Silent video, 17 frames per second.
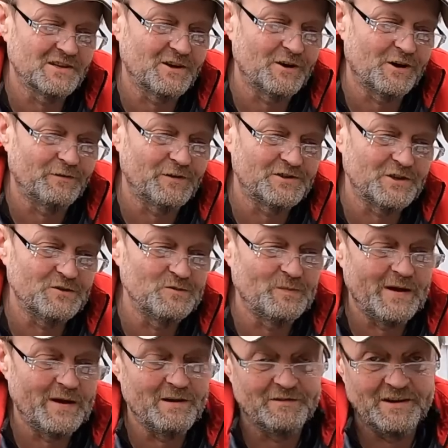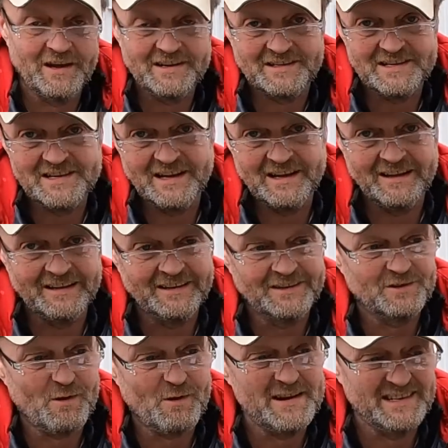I got for
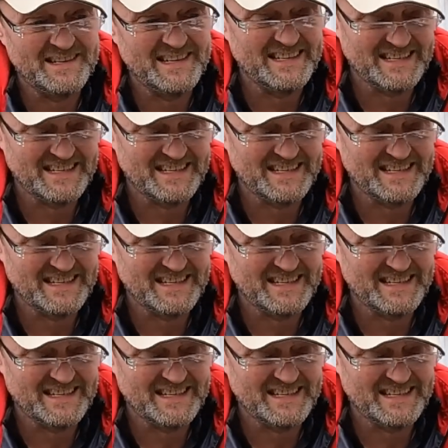£2.99, 20